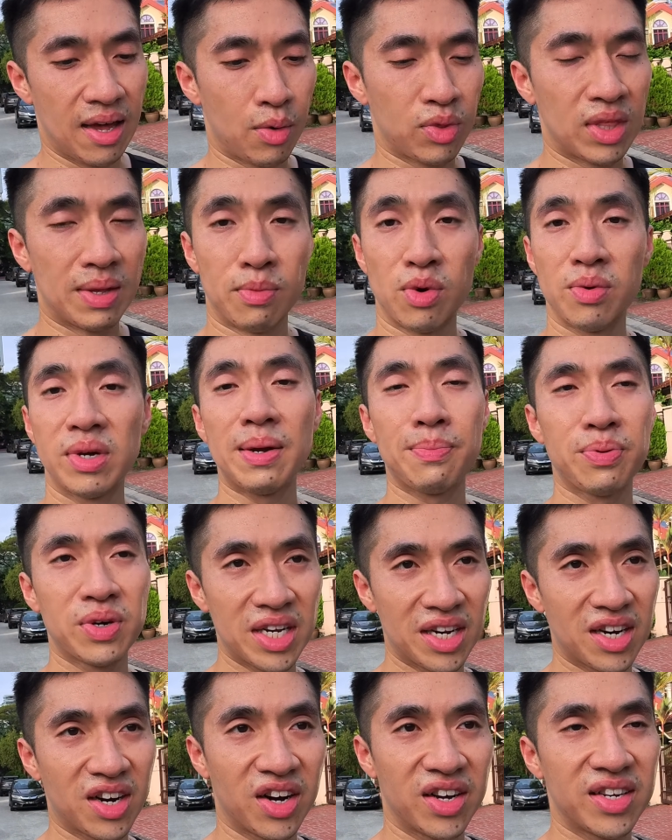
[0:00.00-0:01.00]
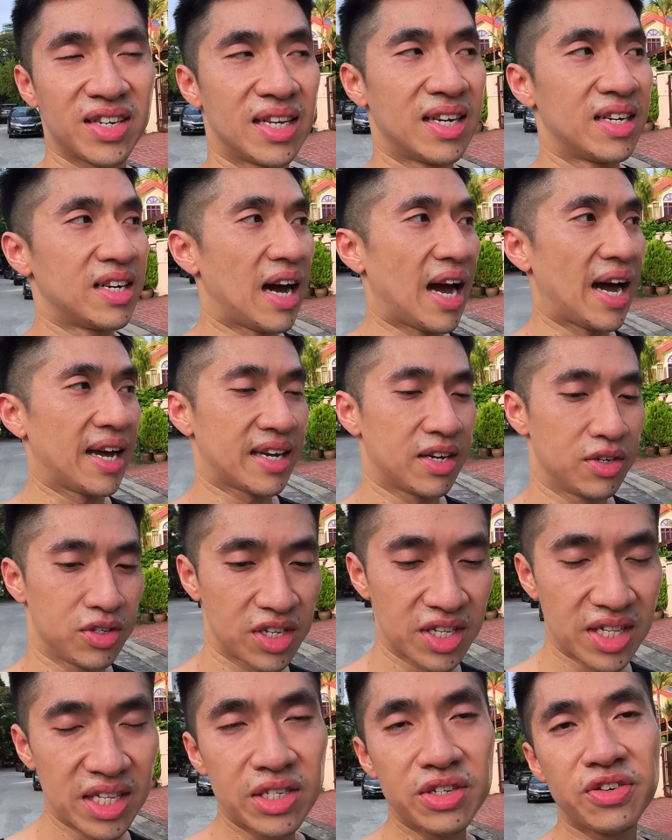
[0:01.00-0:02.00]
the moment I put it on, I could
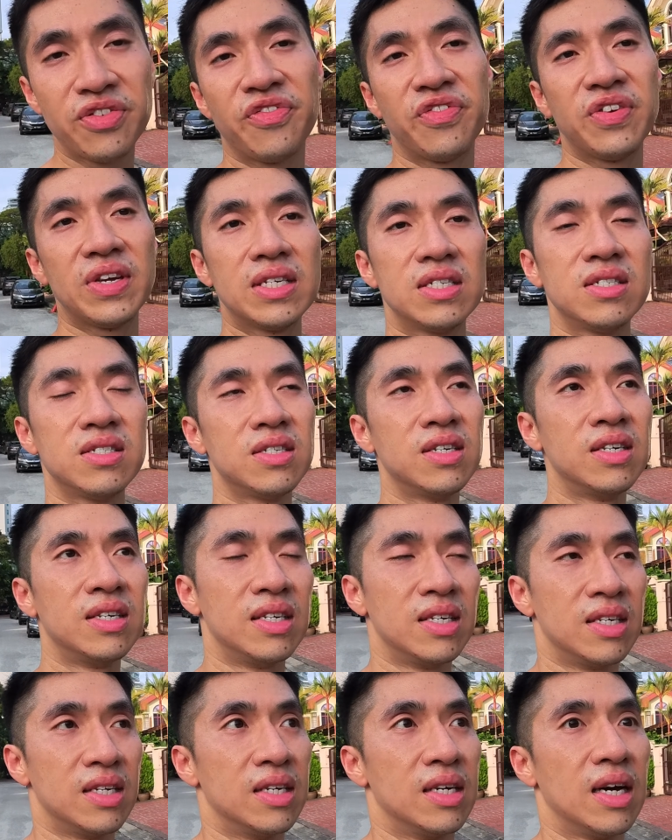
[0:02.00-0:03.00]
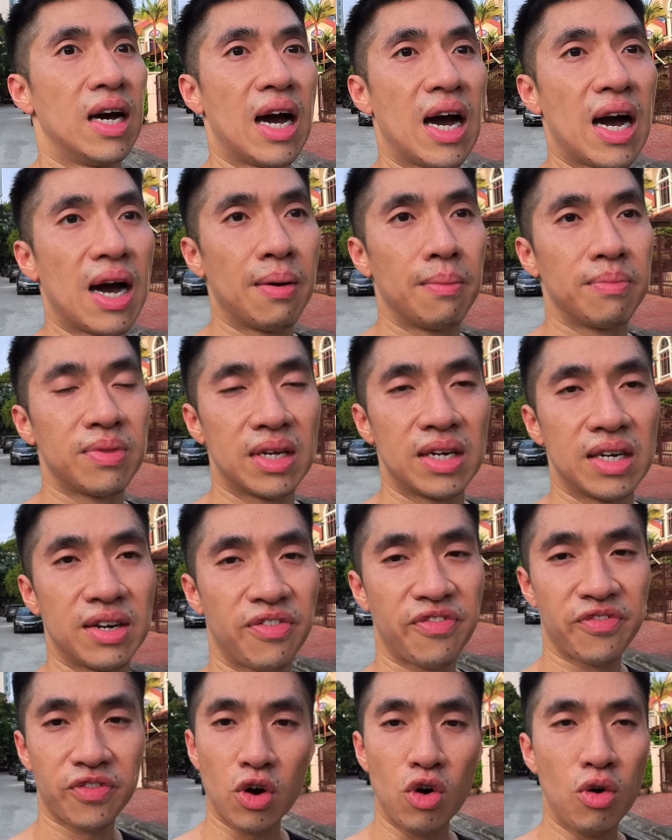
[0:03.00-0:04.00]
still feel the
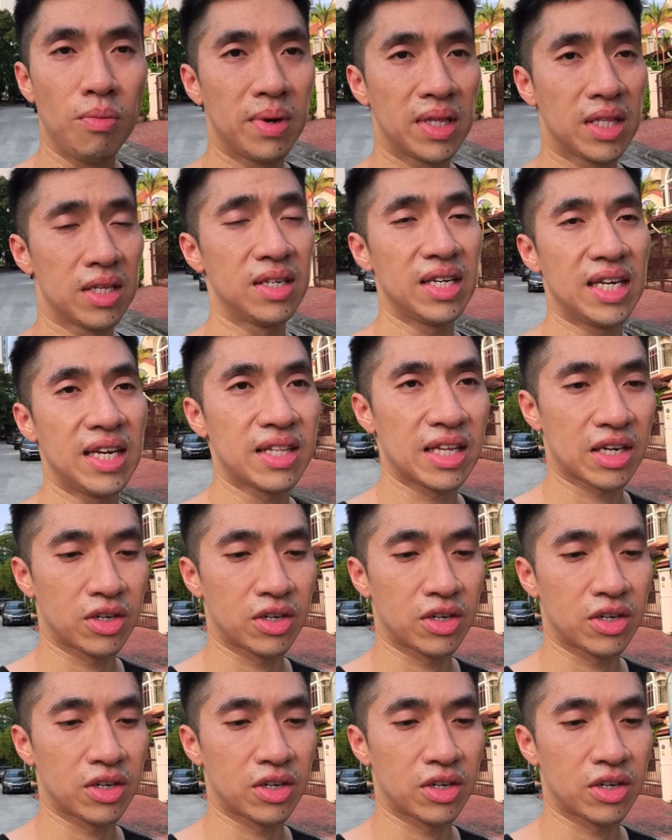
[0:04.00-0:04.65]
foam underneath.